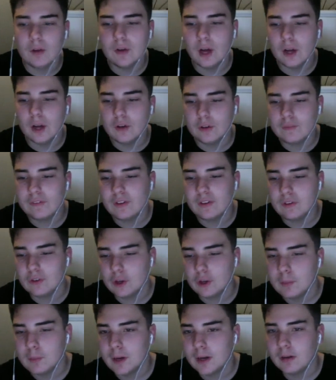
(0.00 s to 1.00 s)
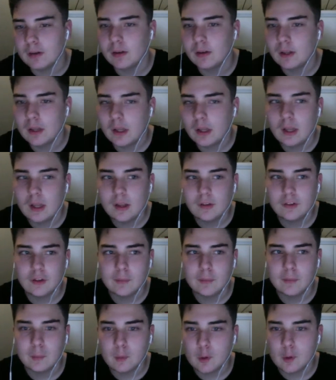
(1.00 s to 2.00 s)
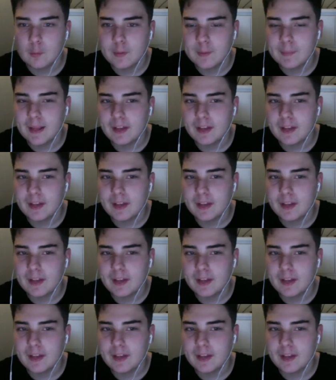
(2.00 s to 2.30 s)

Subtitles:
think Zuma will be better.